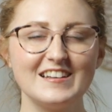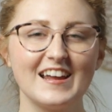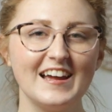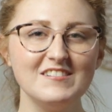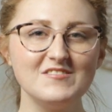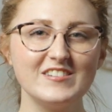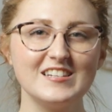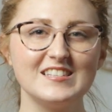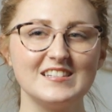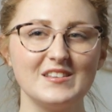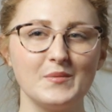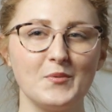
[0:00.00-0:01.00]
kind of didn't
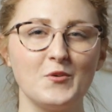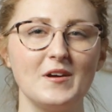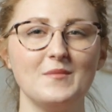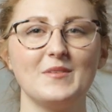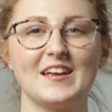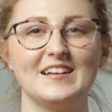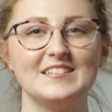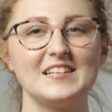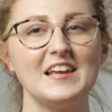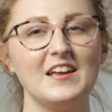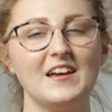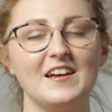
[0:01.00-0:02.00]
see the point because
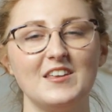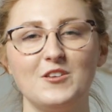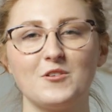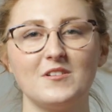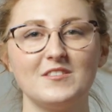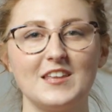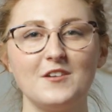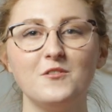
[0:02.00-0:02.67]
they